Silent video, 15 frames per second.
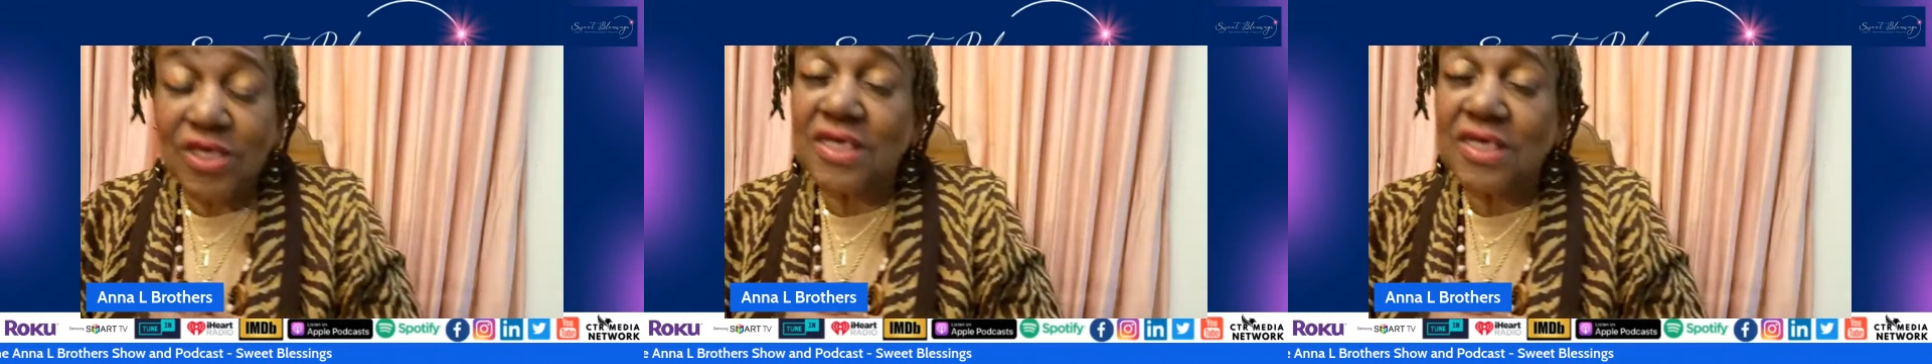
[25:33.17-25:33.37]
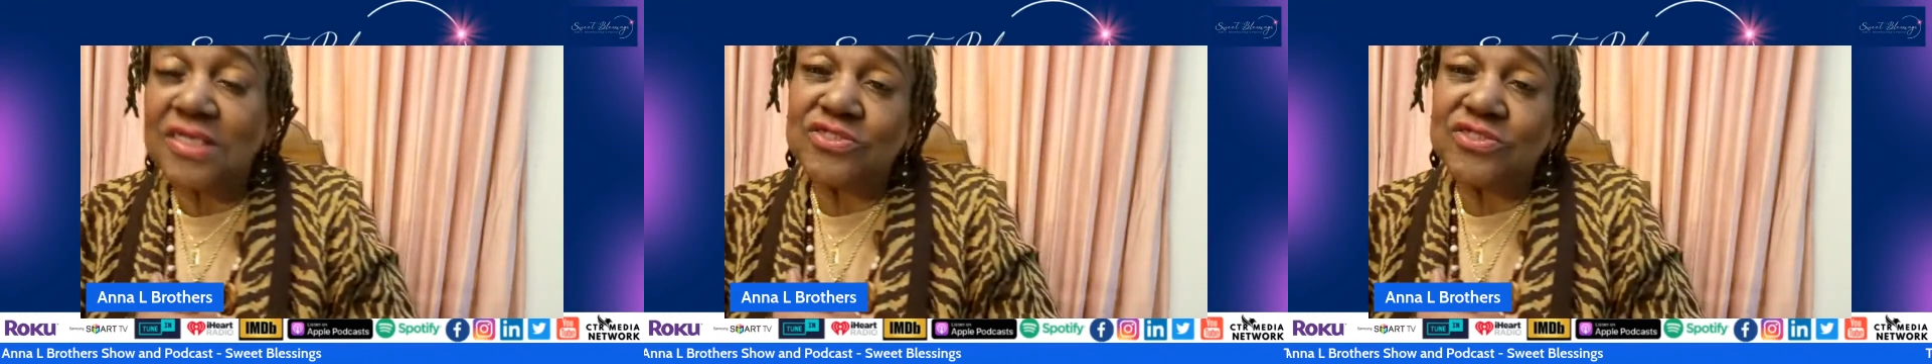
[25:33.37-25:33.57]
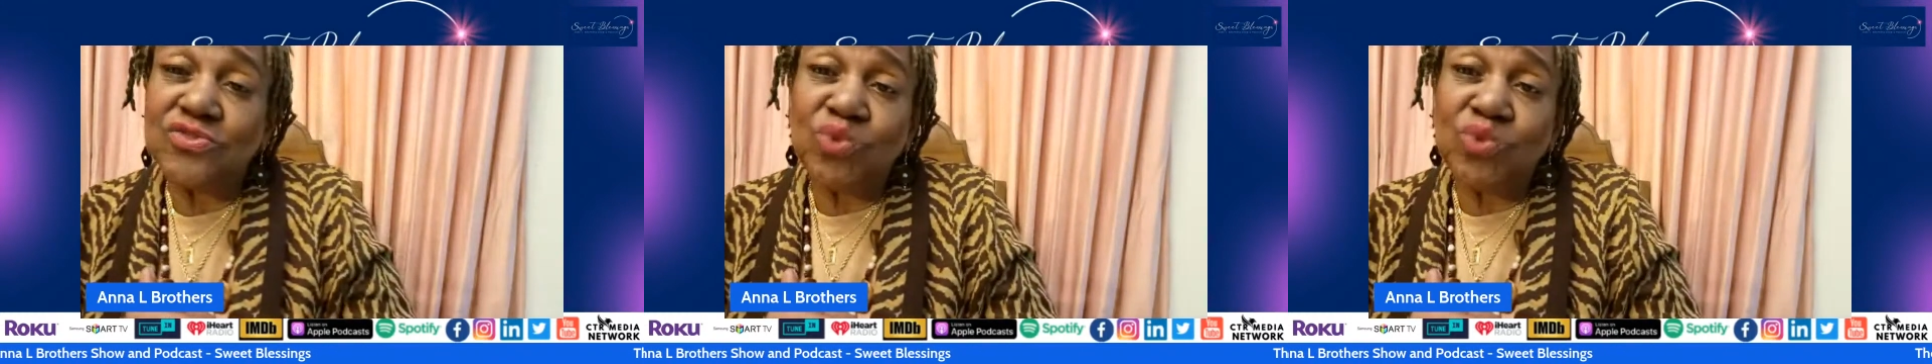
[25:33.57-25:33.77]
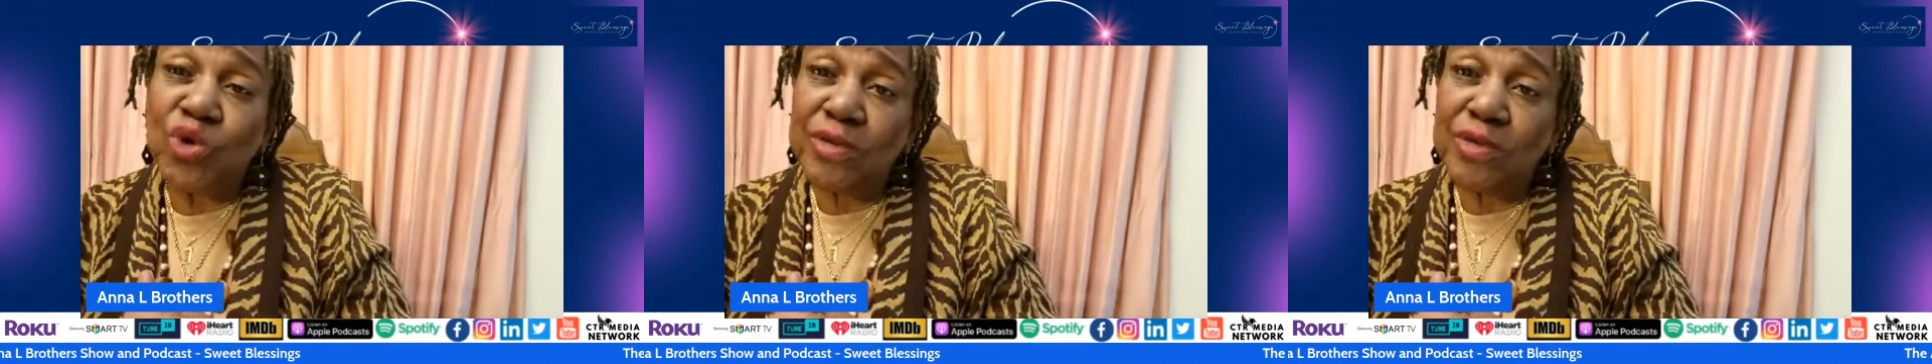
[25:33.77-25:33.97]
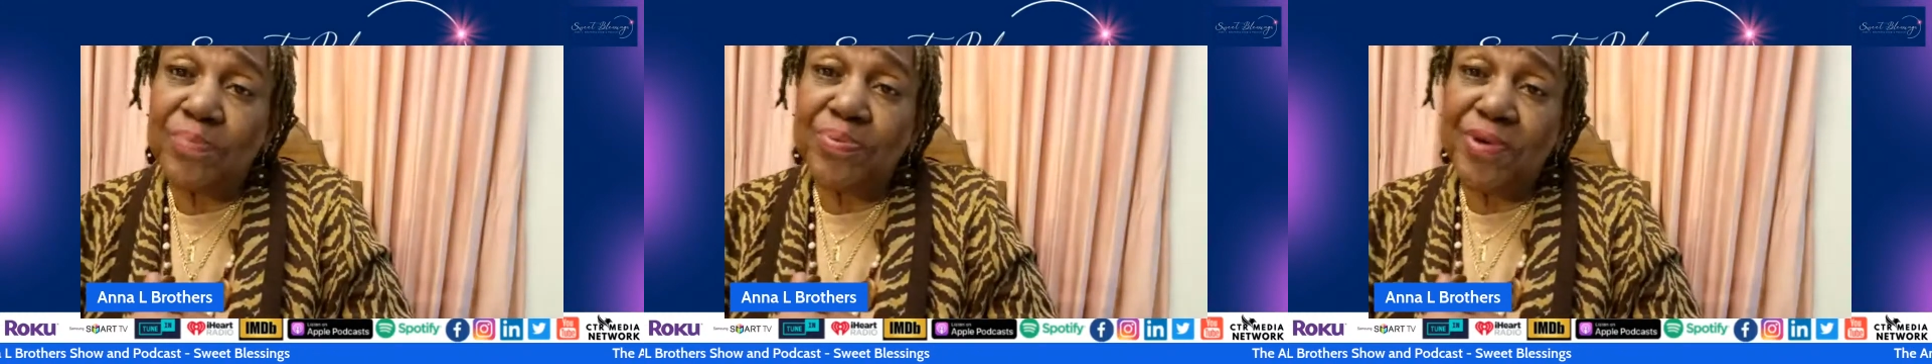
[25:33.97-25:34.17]
is you
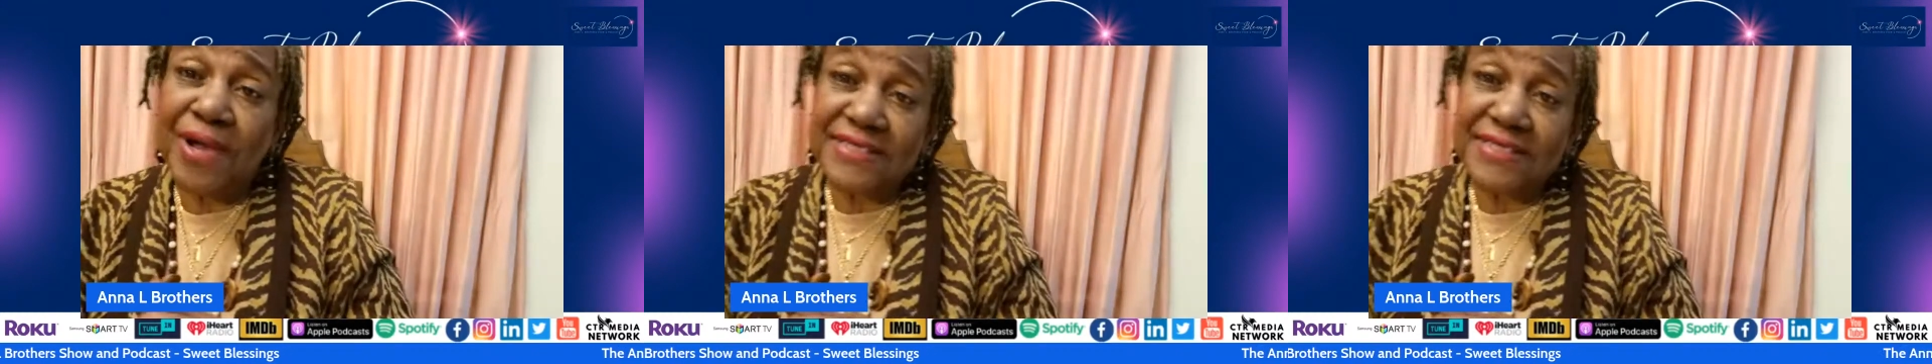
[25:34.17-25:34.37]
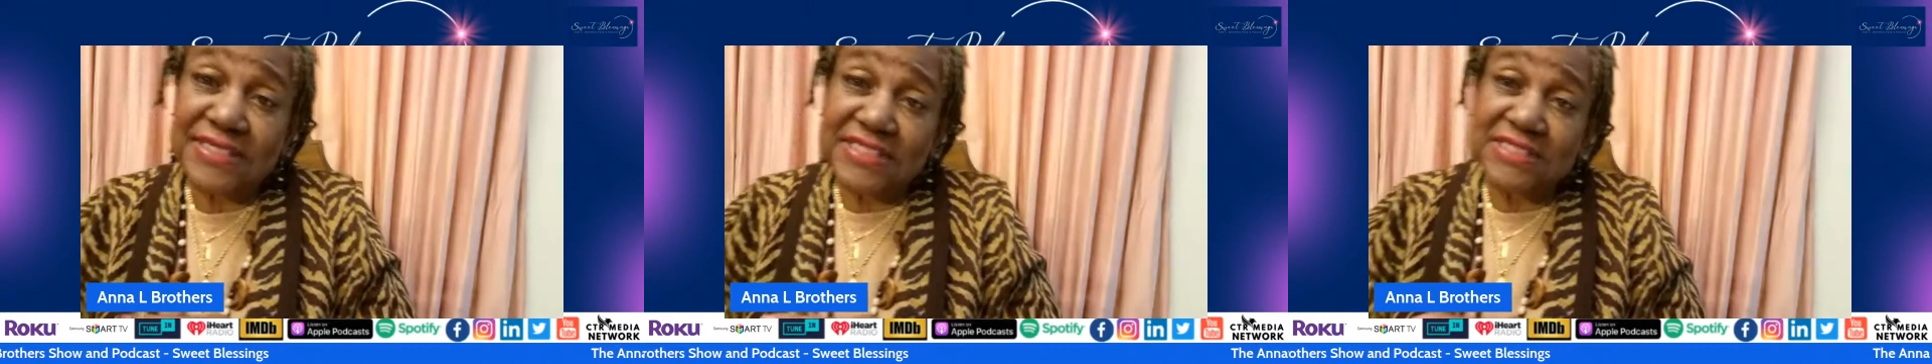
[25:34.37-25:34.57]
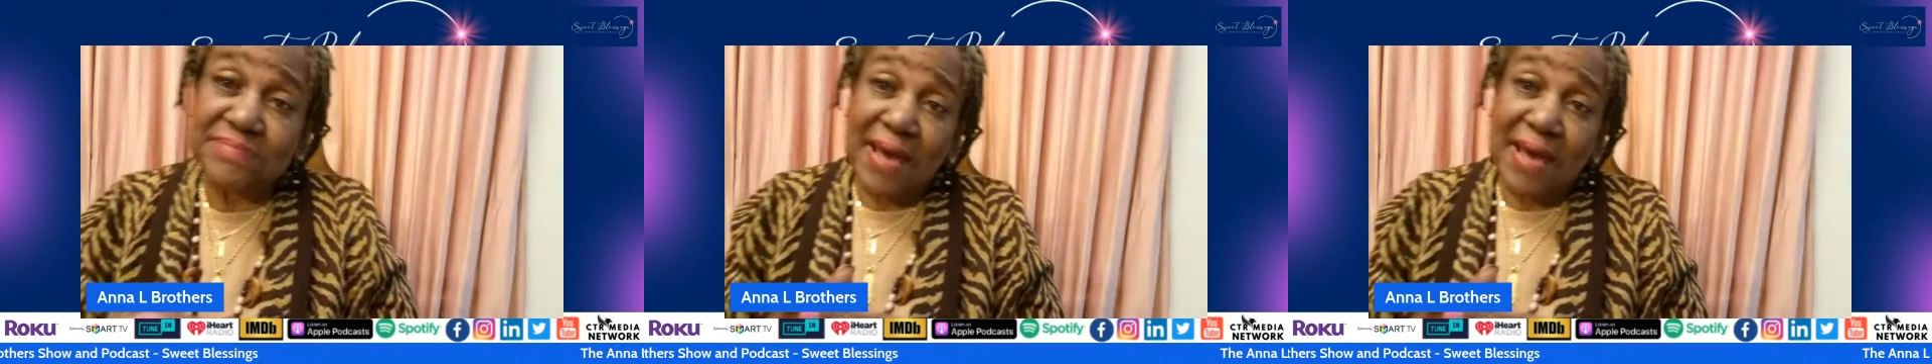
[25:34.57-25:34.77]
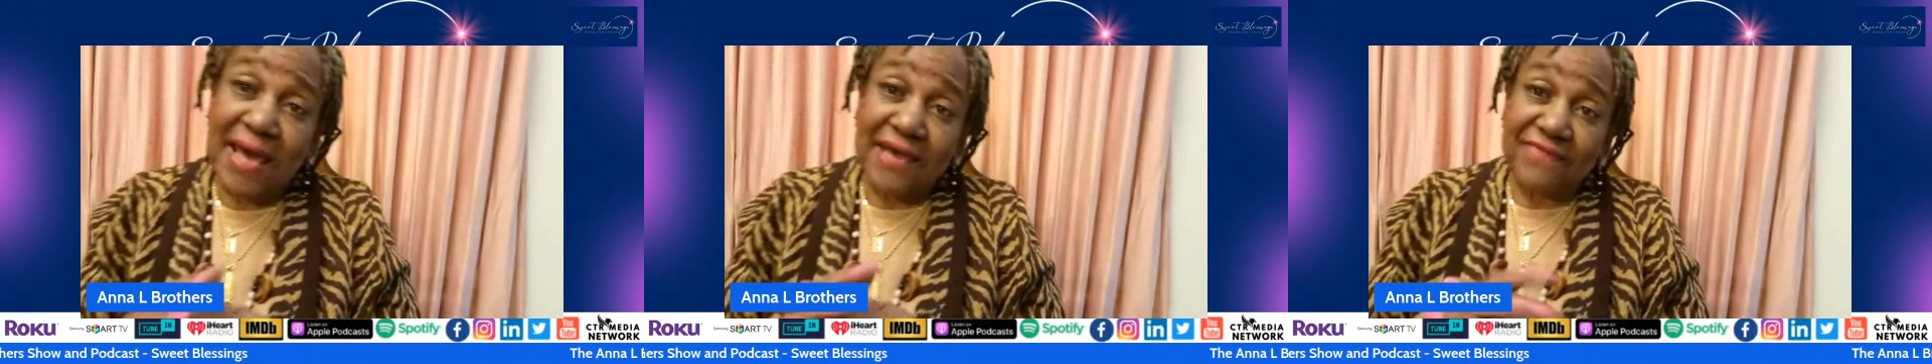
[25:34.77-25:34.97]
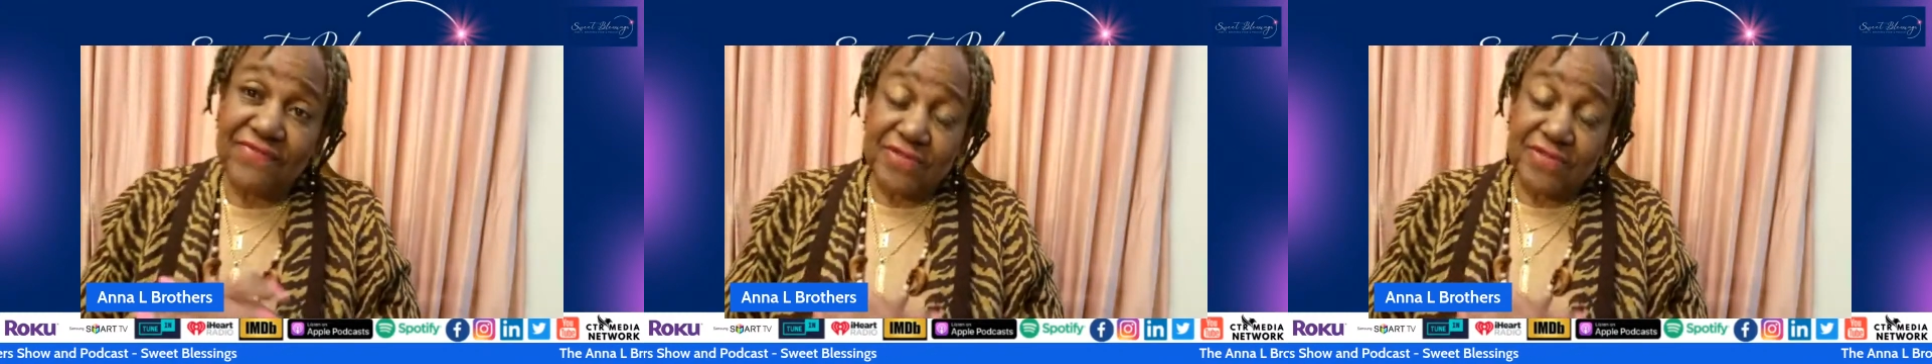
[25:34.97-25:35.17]
want to practice
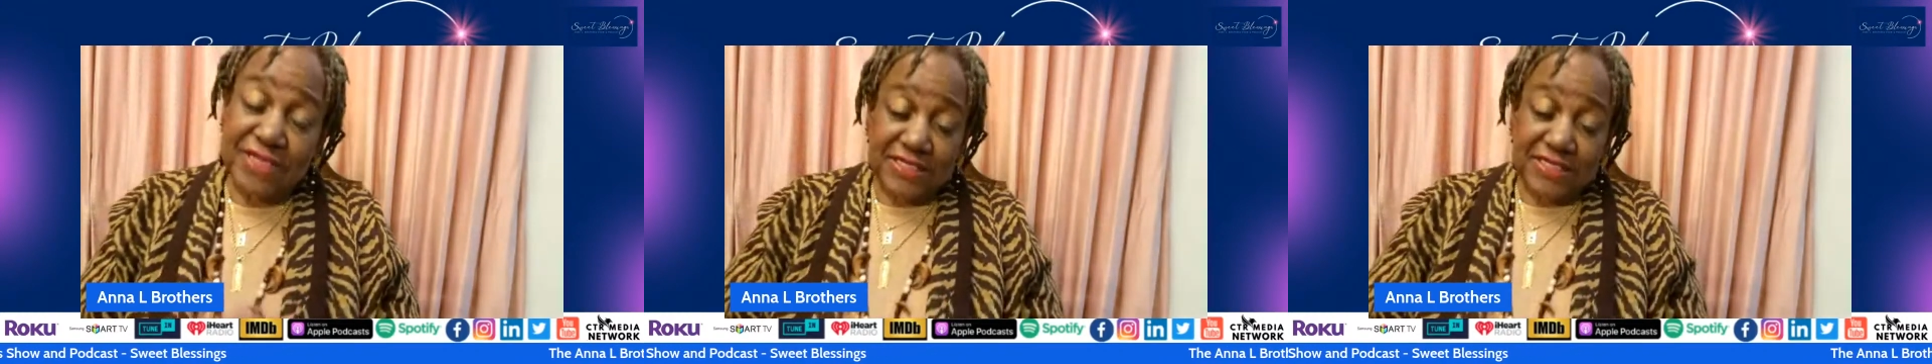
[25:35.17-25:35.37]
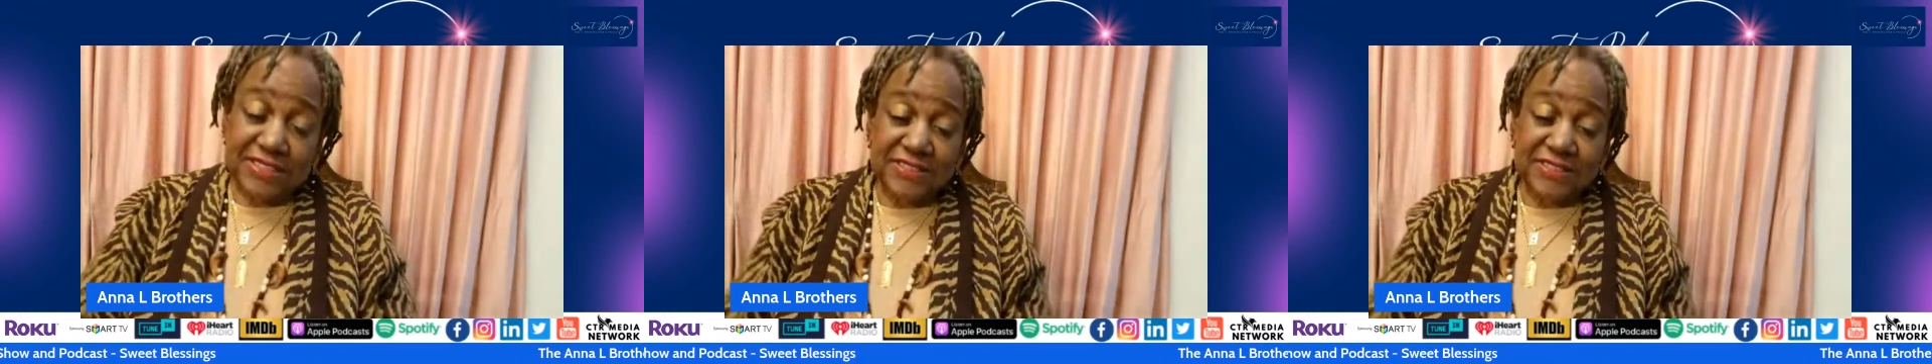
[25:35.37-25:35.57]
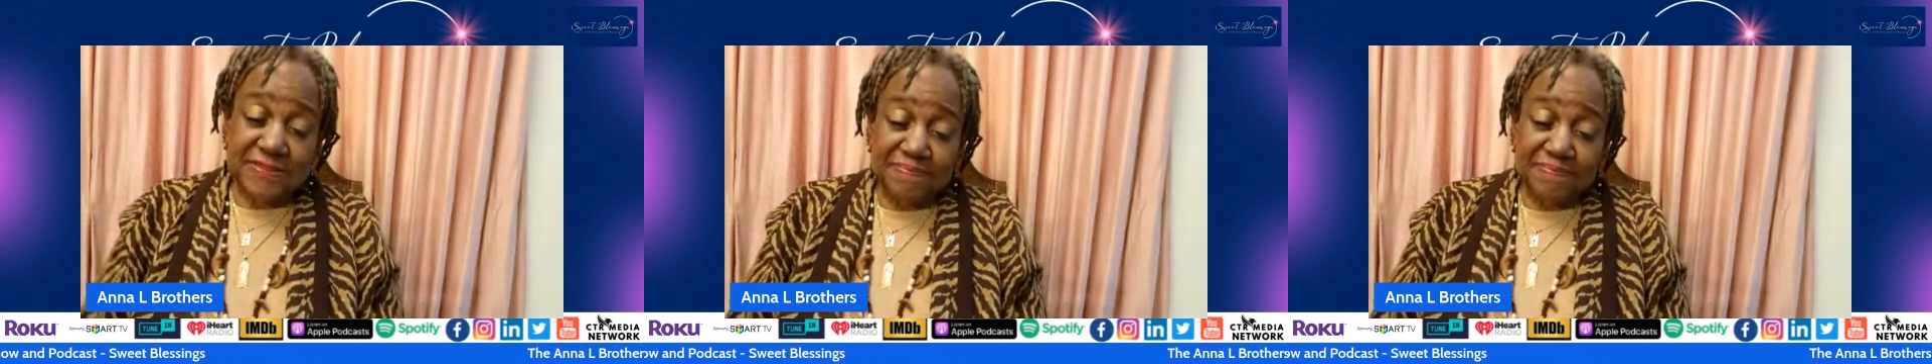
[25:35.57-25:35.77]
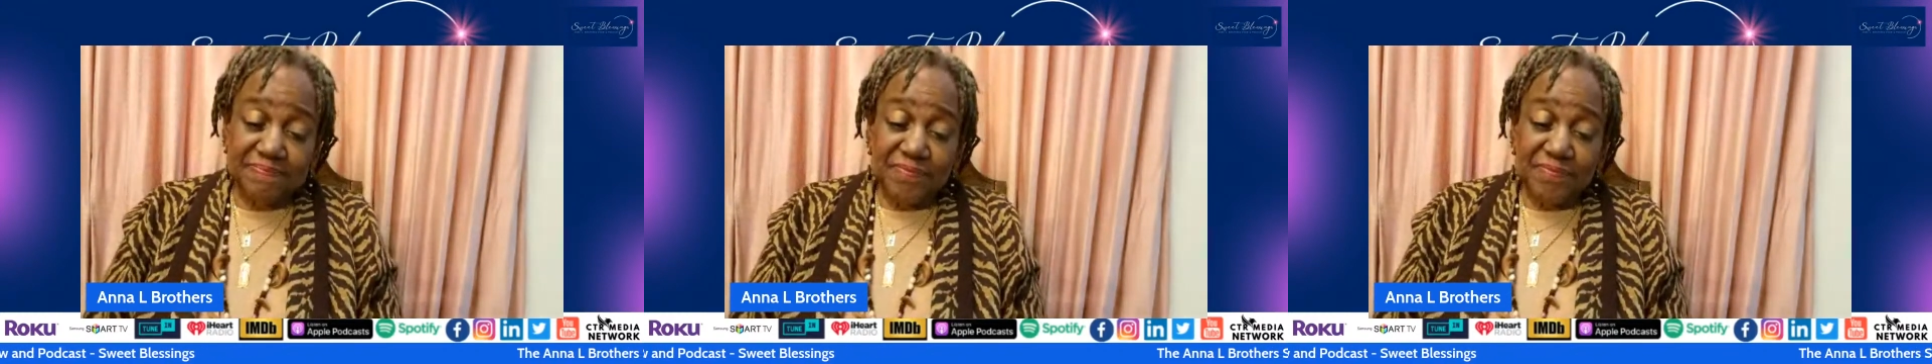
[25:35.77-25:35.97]
mindfulness.